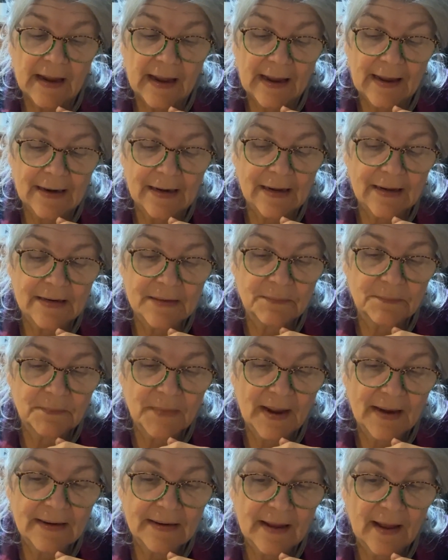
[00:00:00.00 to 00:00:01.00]
And I
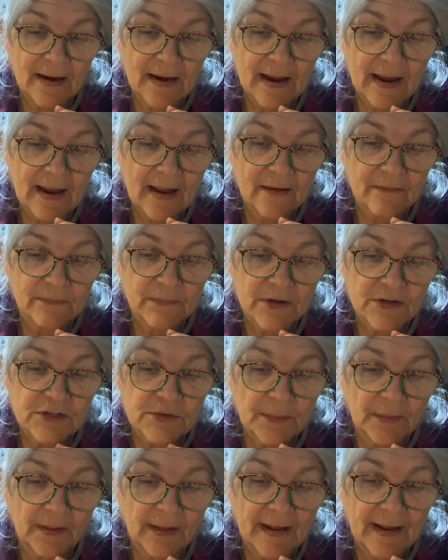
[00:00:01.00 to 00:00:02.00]
may not have much
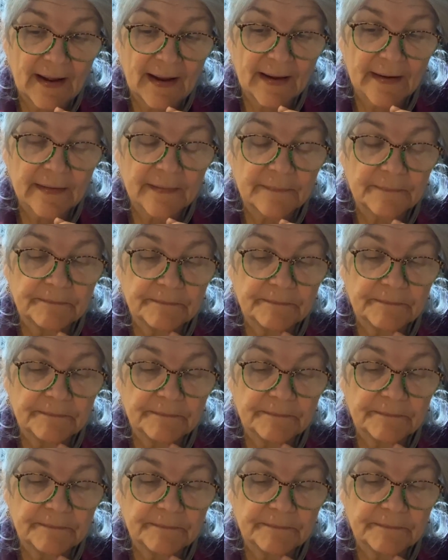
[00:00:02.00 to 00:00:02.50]
black,